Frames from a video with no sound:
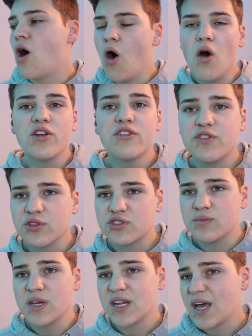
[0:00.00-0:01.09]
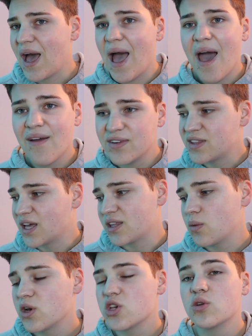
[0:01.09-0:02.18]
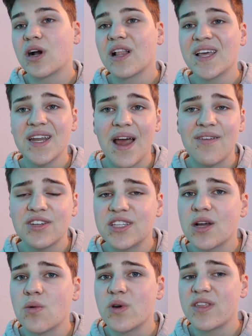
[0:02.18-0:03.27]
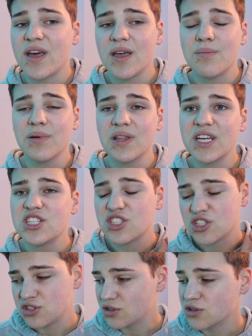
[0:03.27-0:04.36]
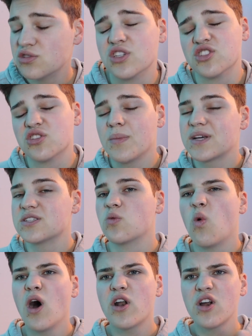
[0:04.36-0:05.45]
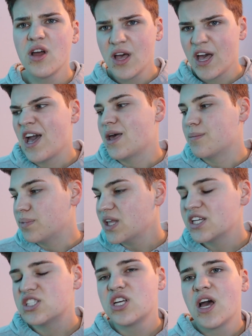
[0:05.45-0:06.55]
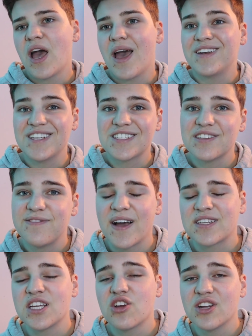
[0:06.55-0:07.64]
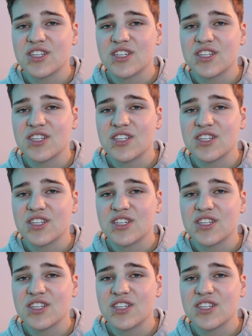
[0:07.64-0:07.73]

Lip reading: all your filter media, everything. They want you to clean everything with a bleach solution. So mixing water and bleach and disinfecting your